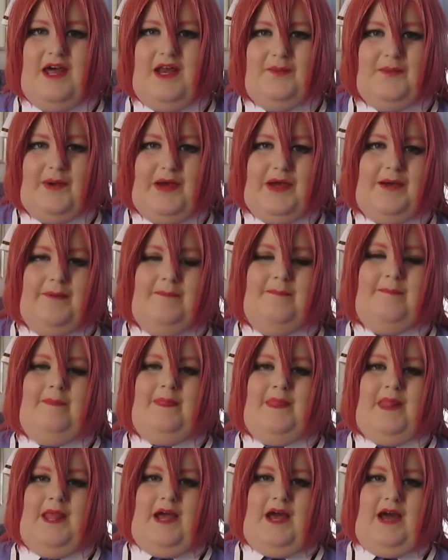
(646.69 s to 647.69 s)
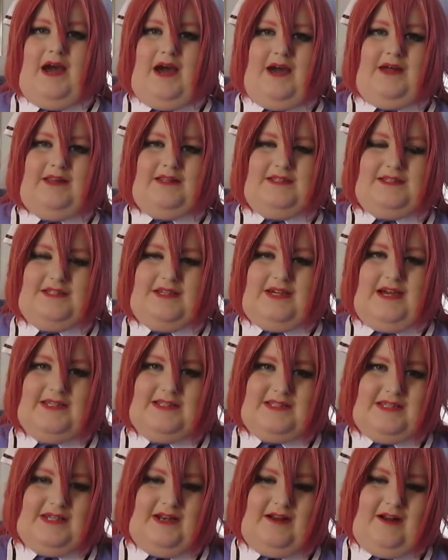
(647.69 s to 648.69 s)
anyway, I'll see you
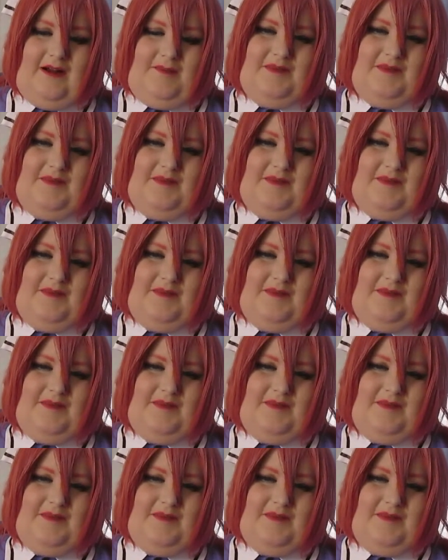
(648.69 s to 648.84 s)
guys later.